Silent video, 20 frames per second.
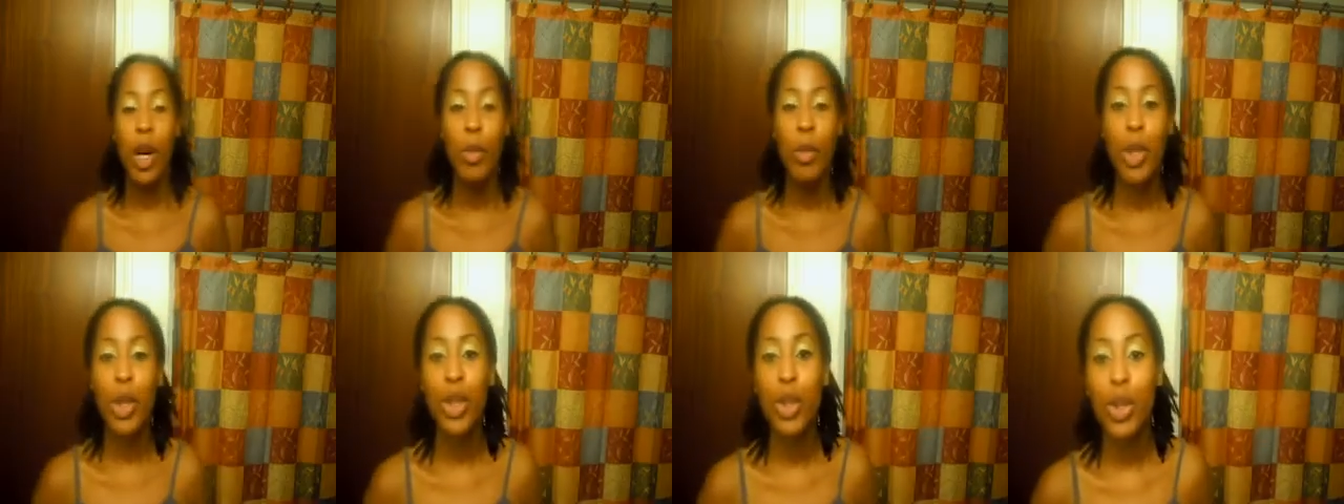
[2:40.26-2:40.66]

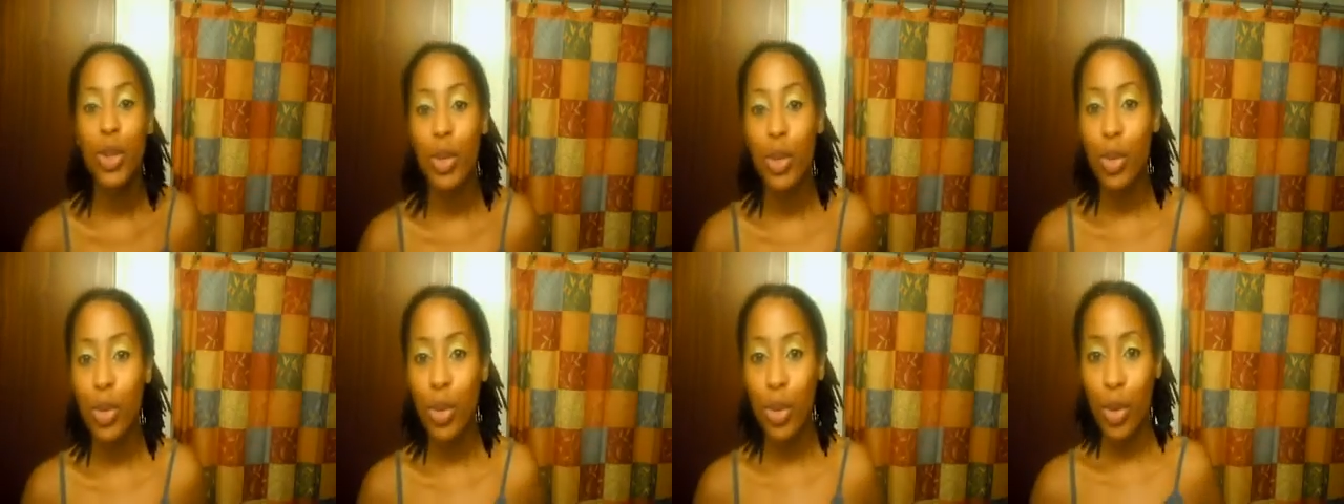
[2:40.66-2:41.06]
coming to
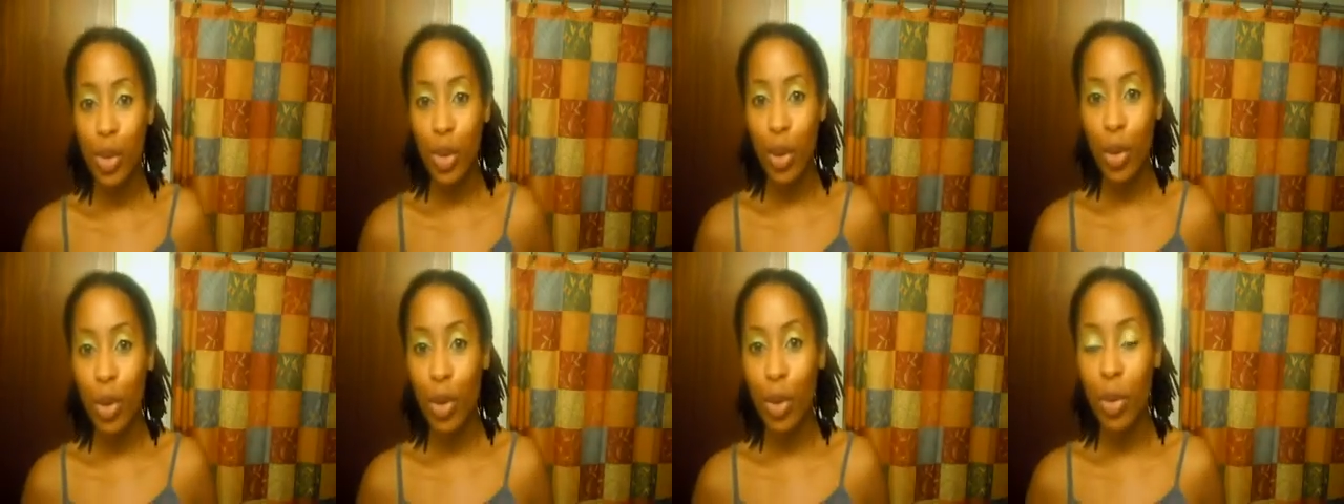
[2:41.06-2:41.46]
you to
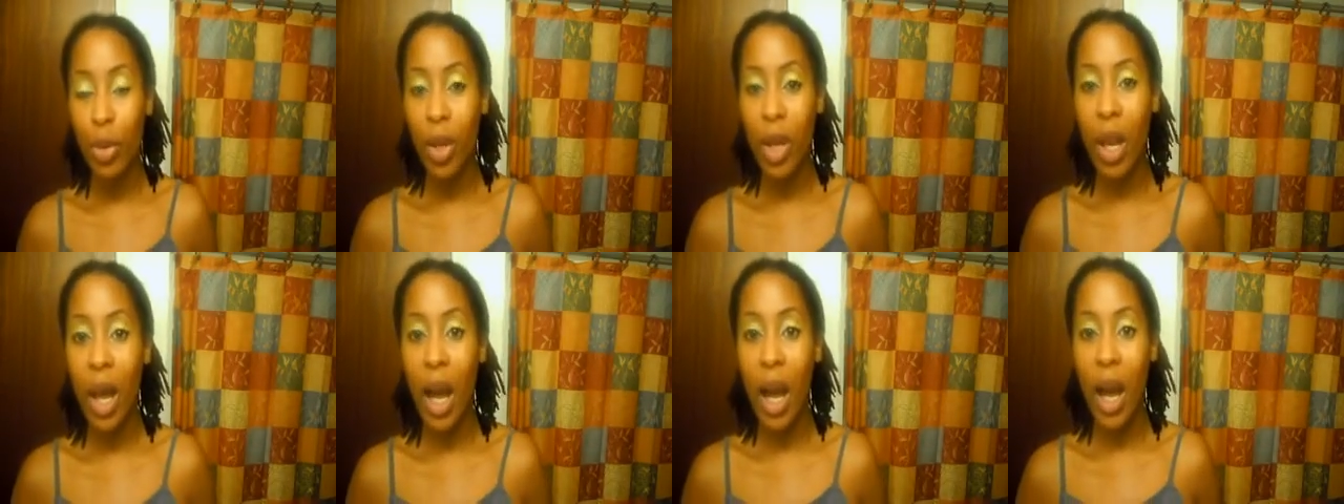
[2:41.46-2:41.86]
show you
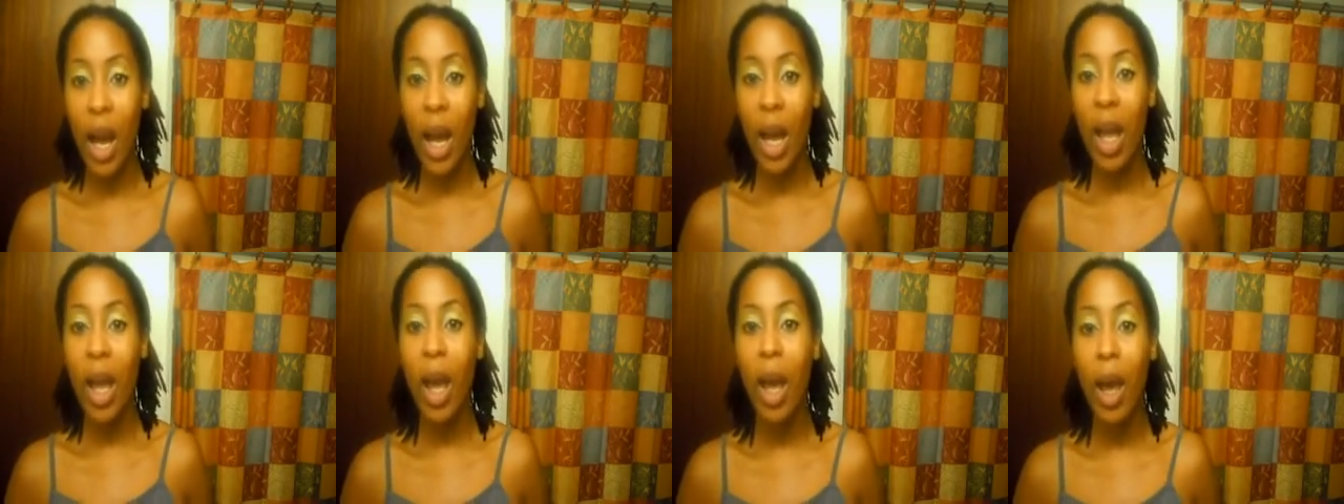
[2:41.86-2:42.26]
that
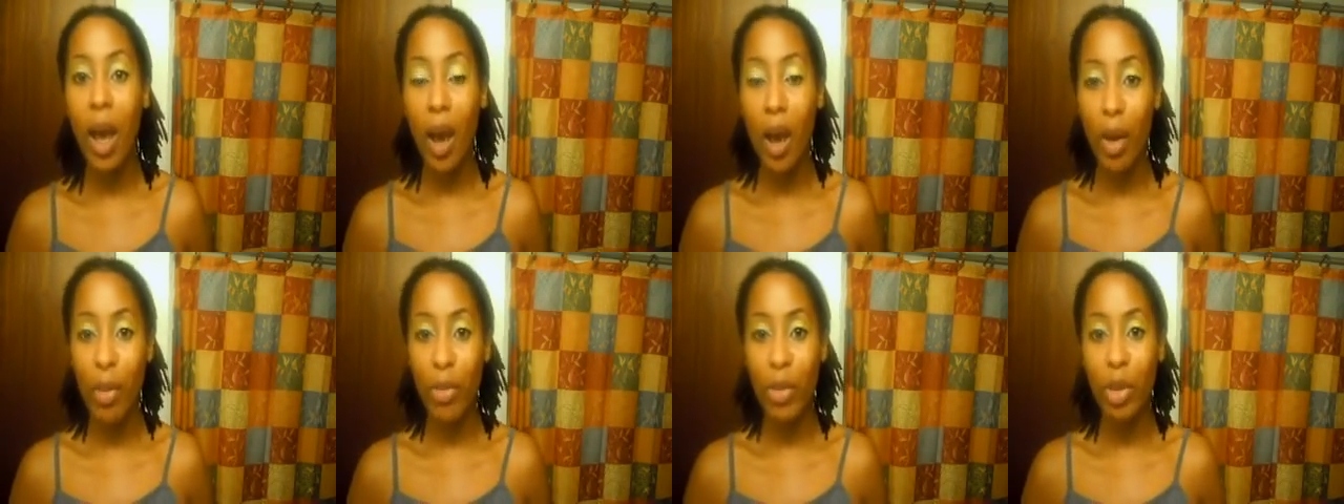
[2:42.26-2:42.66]
I
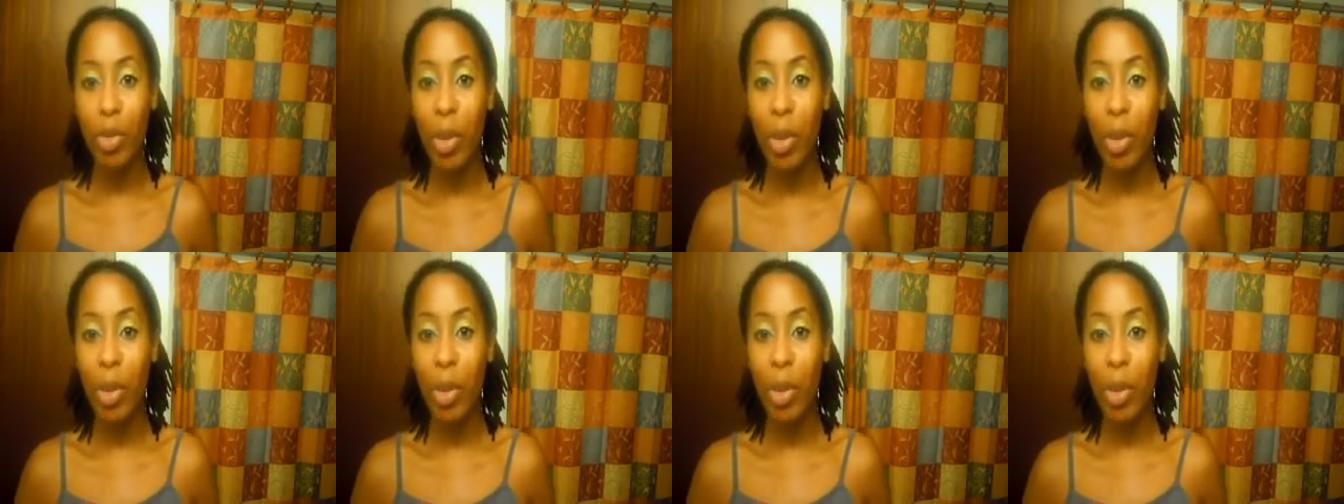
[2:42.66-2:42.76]
have